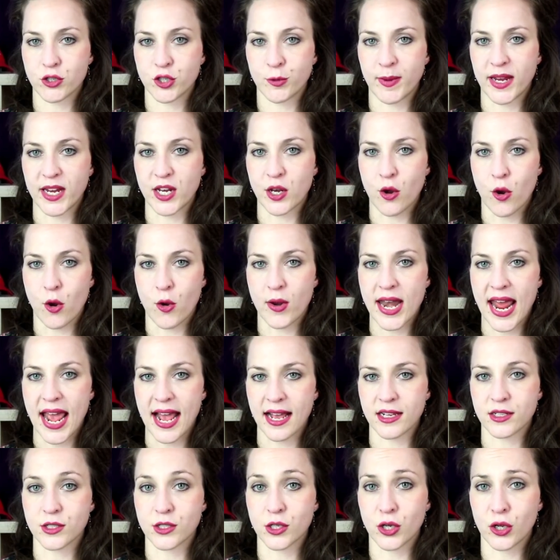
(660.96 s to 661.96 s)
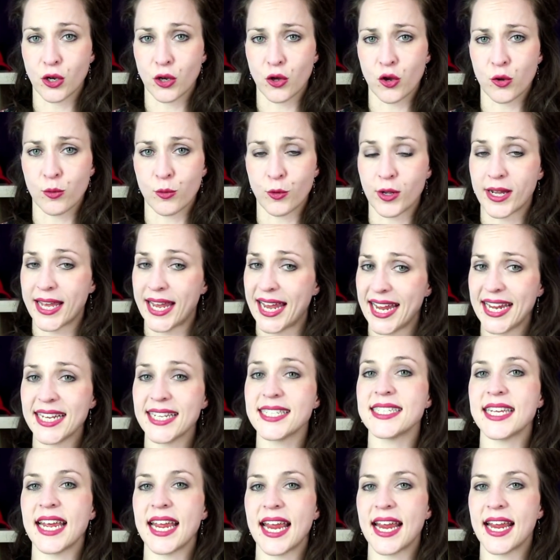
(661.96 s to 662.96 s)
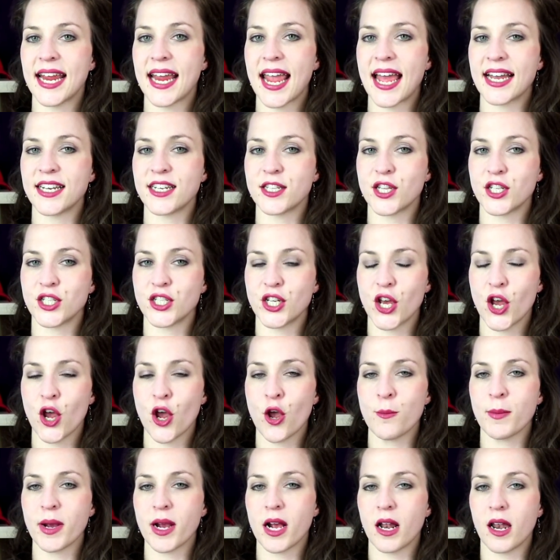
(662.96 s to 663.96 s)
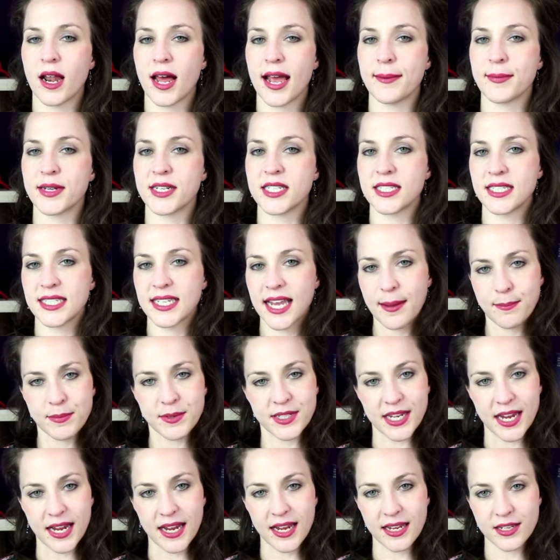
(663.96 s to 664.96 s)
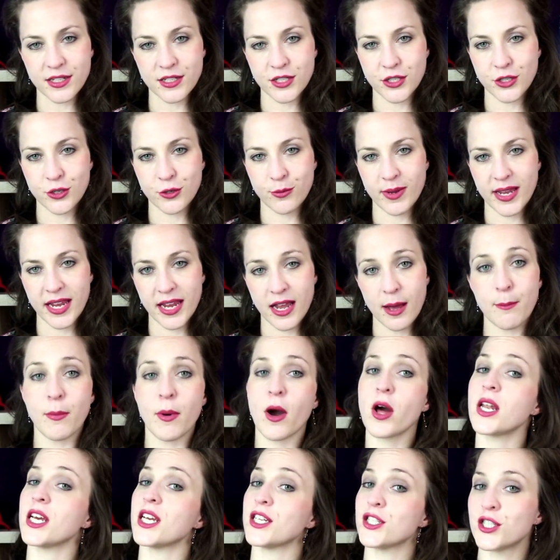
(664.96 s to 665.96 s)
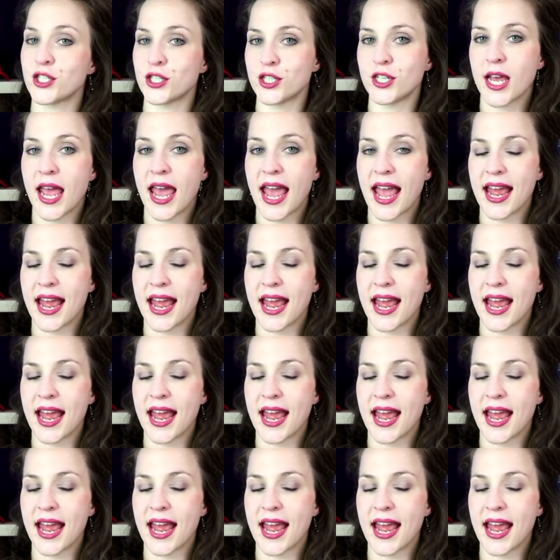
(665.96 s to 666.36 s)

to be known as global heating, and the term climate skeptic is to be abolished,